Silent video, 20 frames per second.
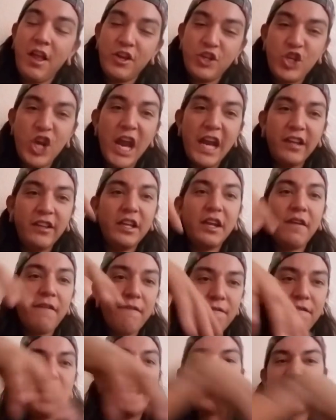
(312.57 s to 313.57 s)
chain link
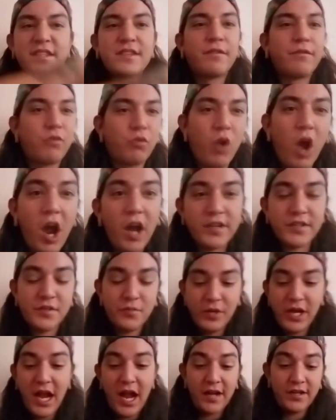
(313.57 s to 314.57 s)
fence of rocks
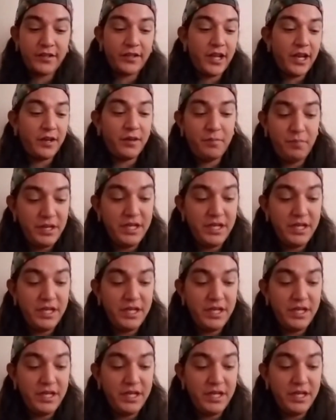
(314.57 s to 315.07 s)
we had to like